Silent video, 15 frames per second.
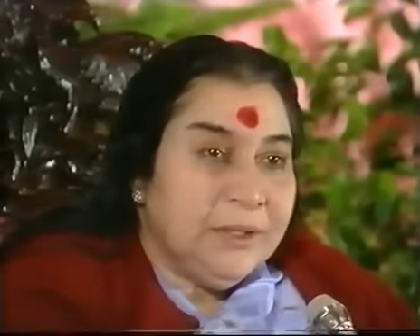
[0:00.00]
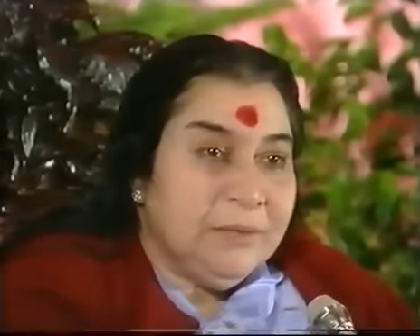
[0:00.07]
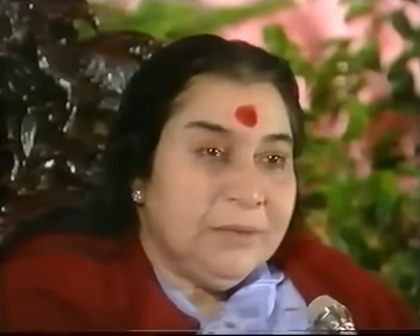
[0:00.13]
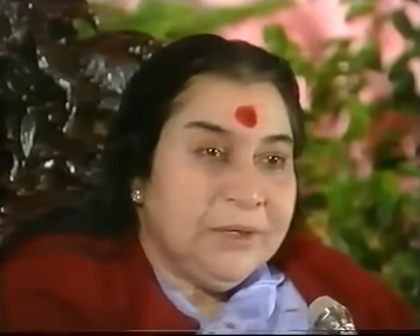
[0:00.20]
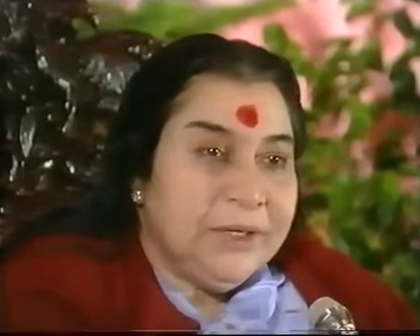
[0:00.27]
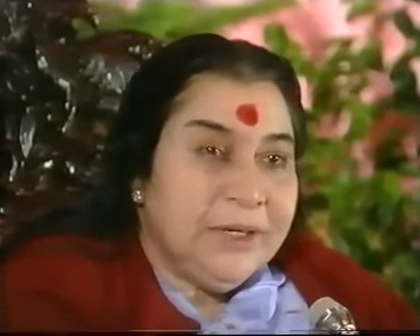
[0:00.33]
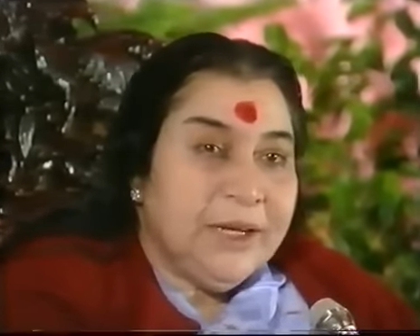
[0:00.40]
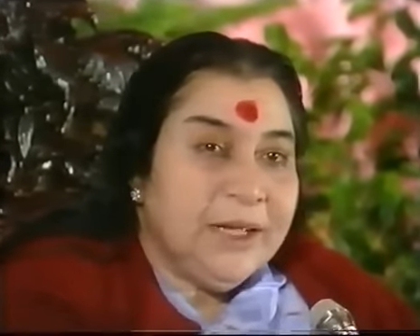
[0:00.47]
They
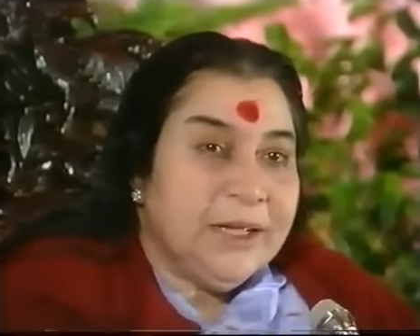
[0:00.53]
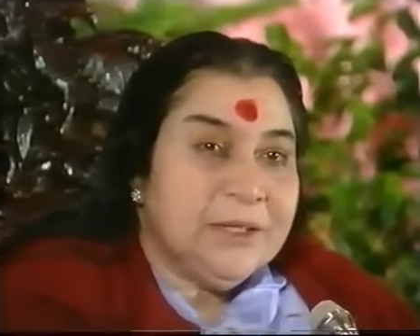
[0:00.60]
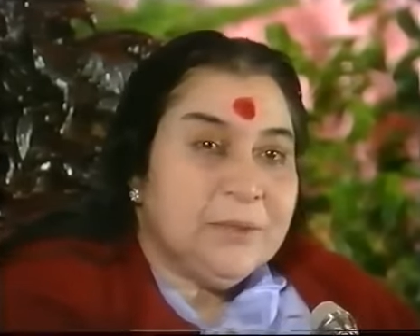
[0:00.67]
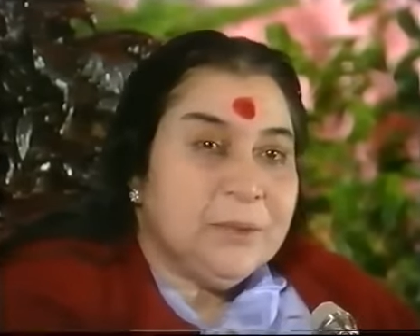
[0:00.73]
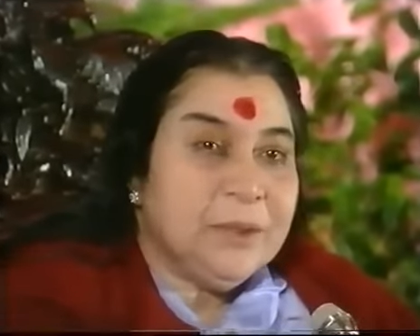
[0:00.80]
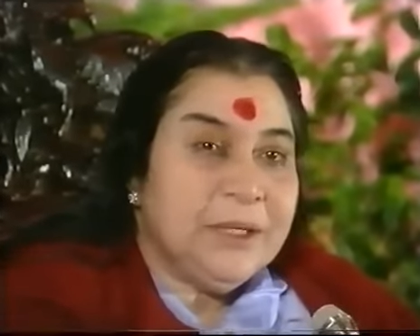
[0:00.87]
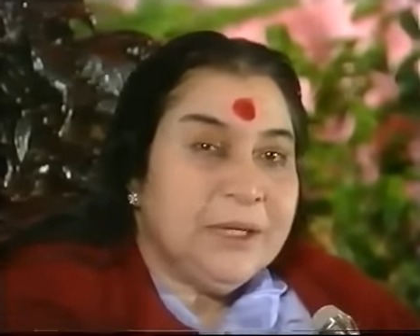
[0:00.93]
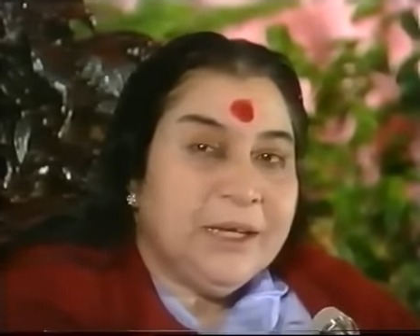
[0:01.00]
will
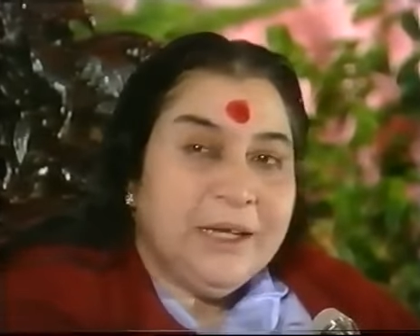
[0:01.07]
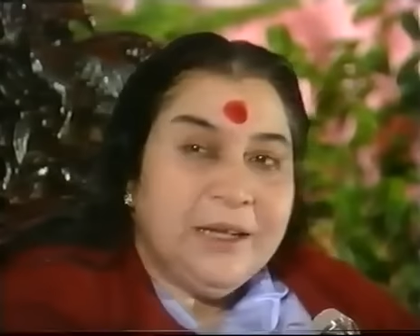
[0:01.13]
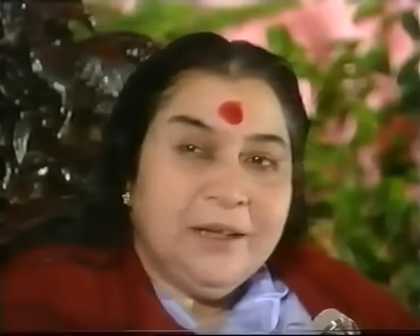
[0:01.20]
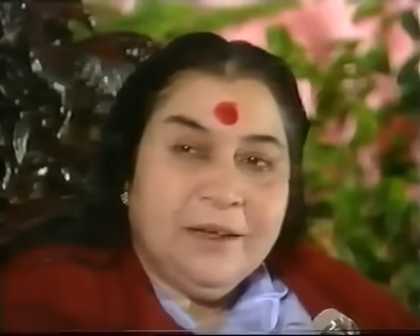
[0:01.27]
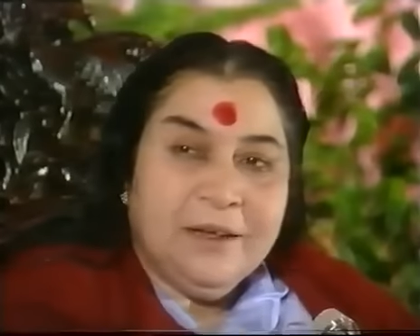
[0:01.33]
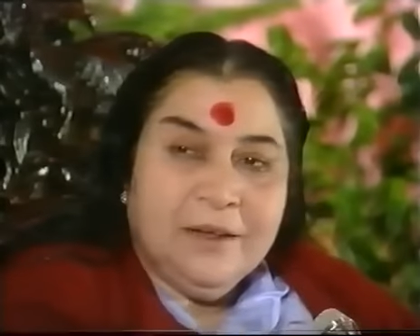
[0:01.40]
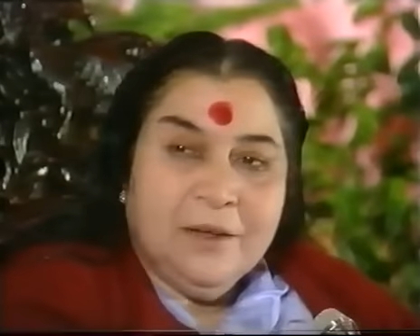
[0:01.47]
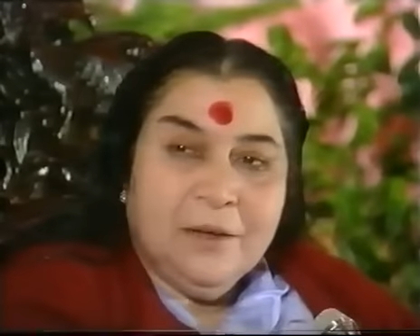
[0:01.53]
realize one
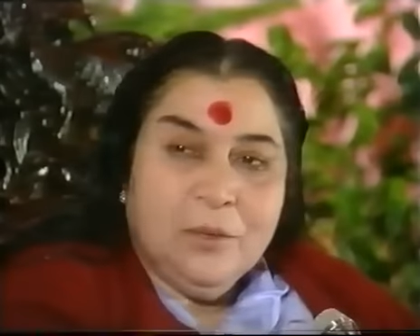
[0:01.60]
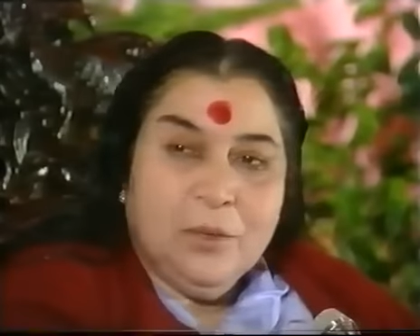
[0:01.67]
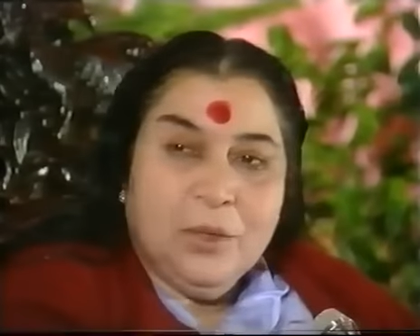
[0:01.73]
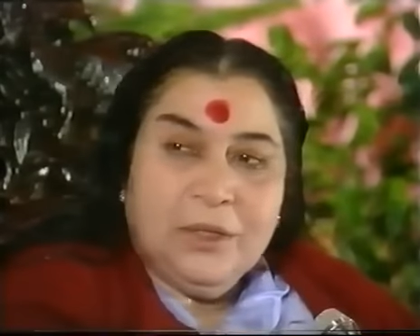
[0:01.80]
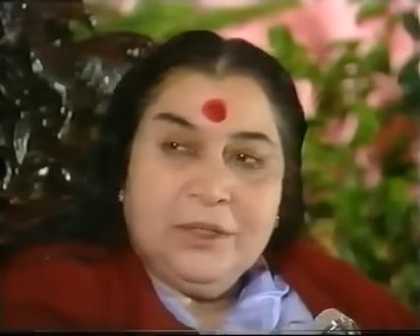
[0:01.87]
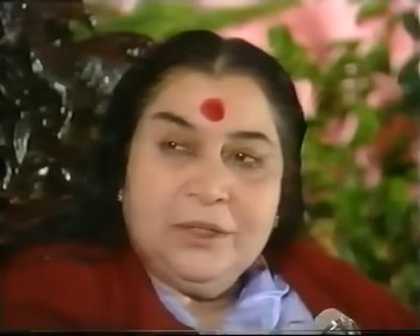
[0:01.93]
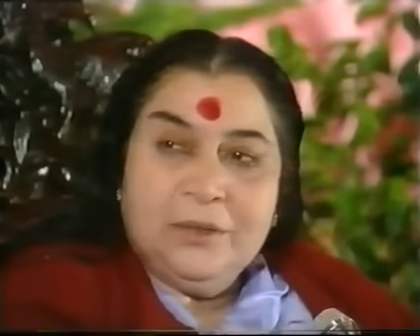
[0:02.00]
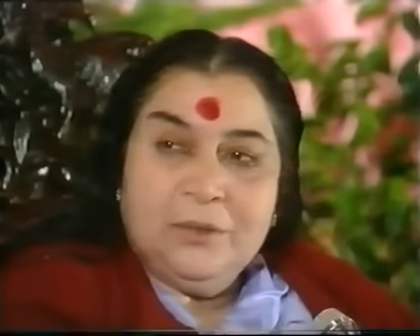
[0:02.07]
day
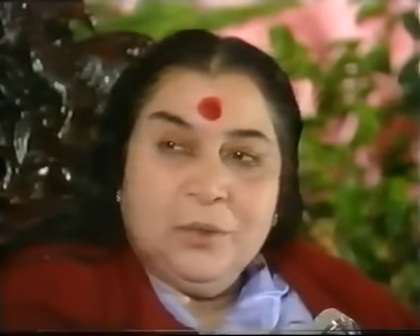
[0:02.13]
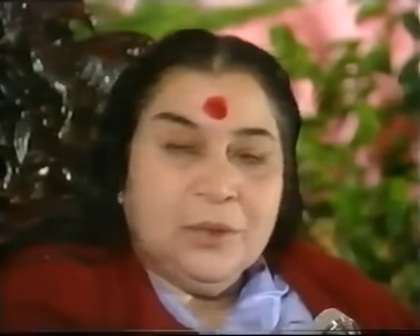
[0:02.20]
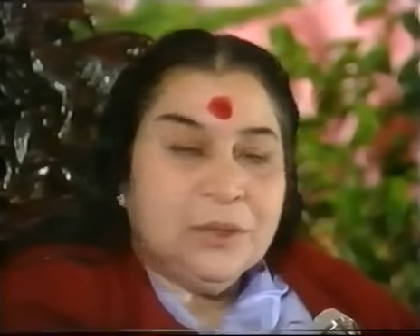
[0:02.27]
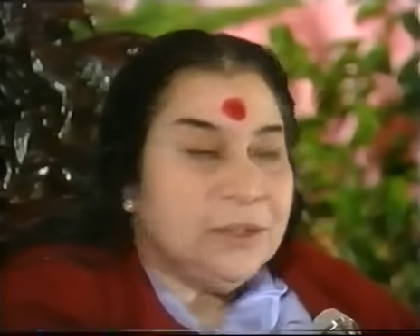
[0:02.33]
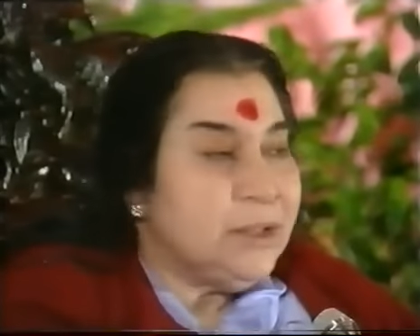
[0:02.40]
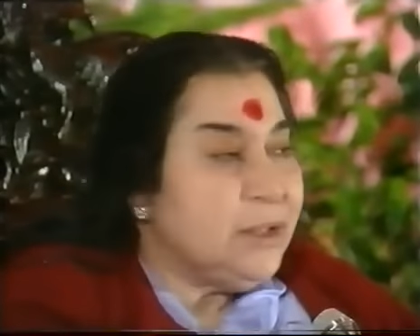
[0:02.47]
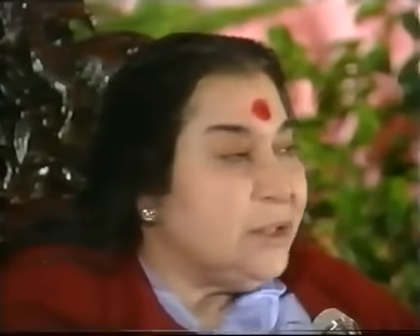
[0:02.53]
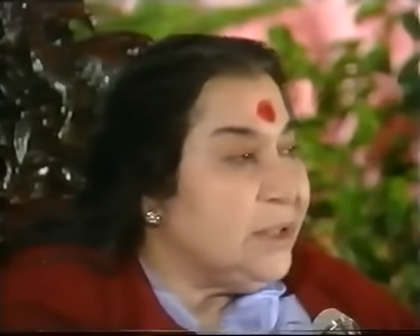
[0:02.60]
what it
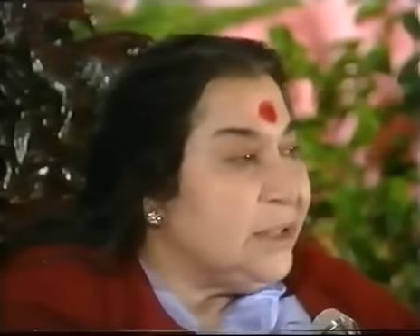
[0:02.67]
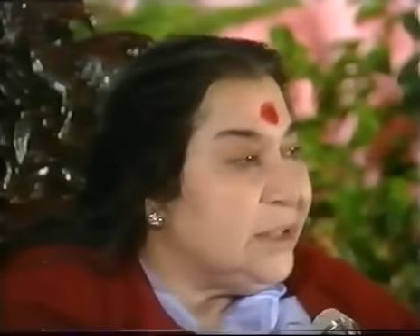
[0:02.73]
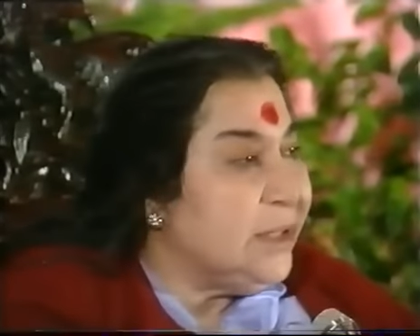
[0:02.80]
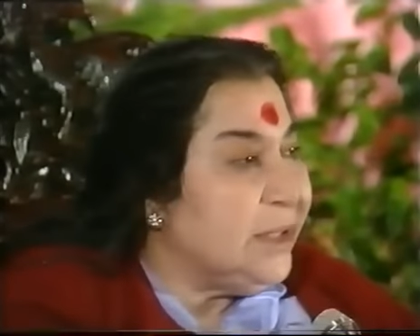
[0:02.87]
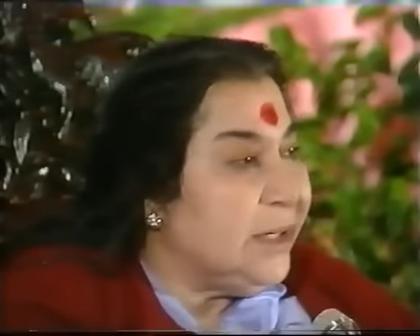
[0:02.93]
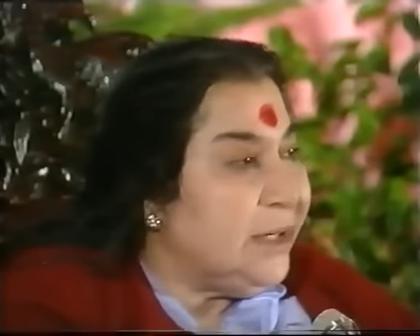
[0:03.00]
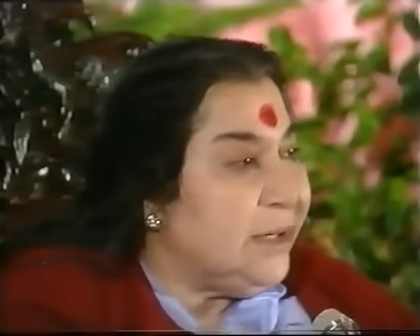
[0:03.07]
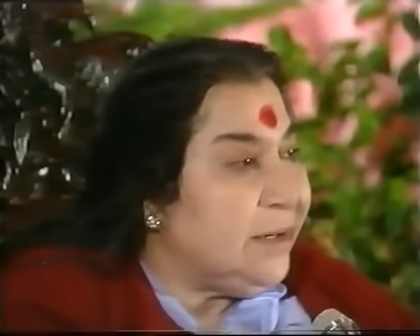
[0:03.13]
was, such
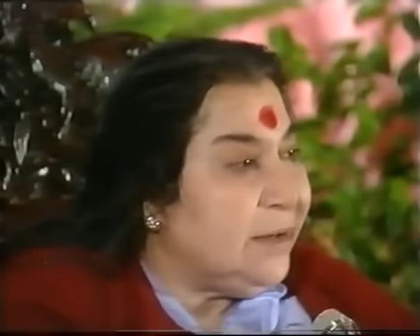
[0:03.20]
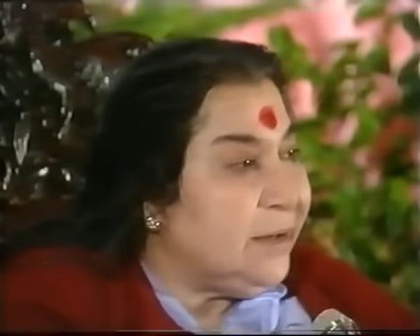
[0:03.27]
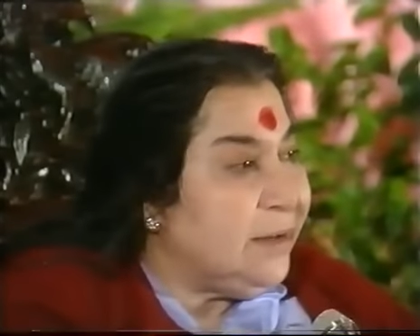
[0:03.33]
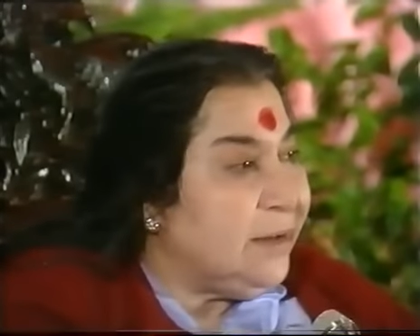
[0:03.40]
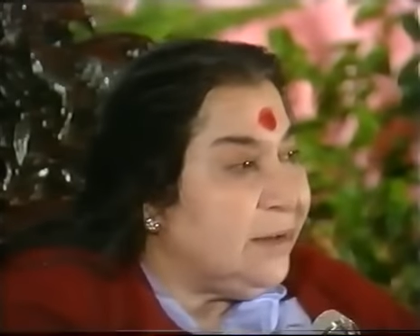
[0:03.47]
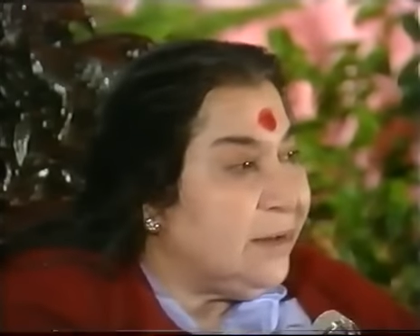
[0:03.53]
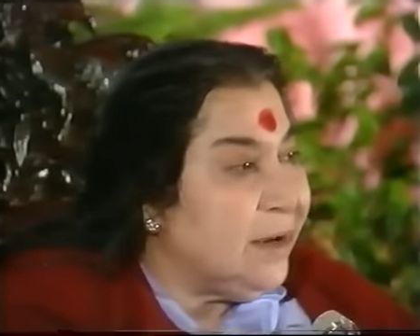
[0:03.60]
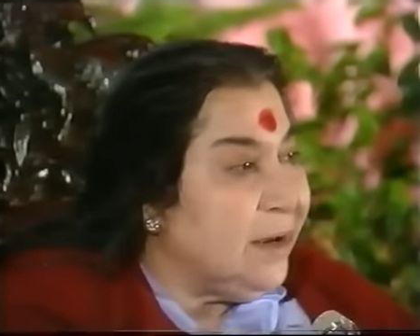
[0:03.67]
a great
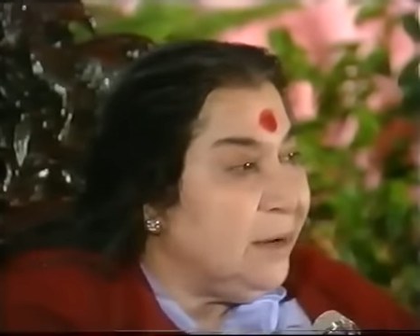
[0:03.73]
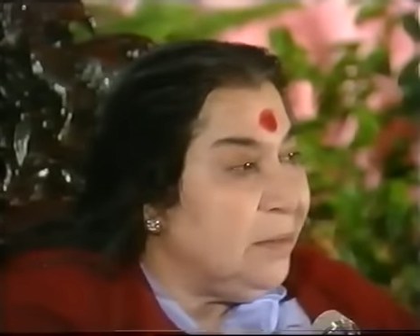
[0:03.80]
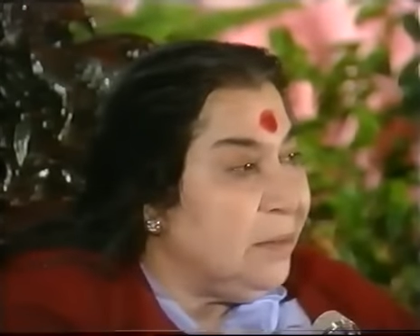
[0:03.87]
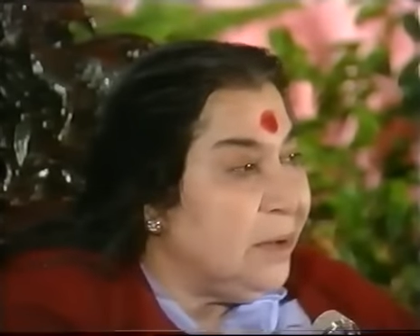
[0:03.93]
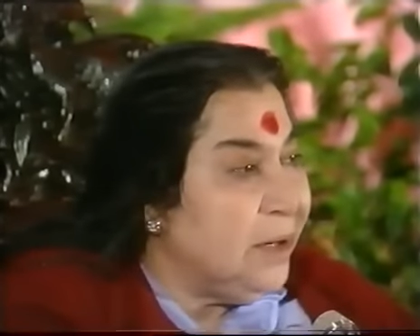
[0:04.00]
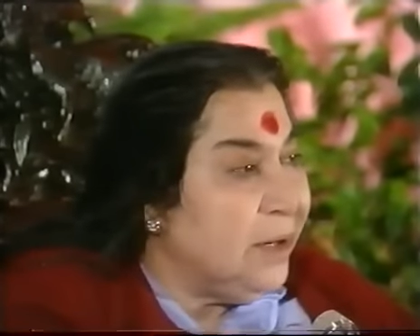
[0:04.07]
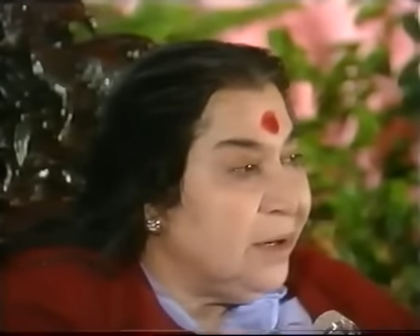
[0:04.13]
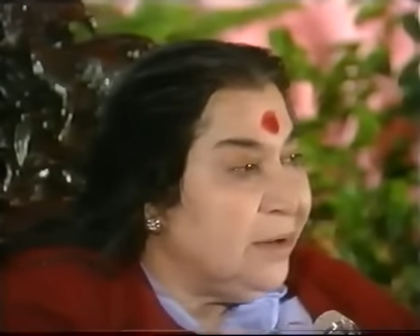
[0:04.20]
time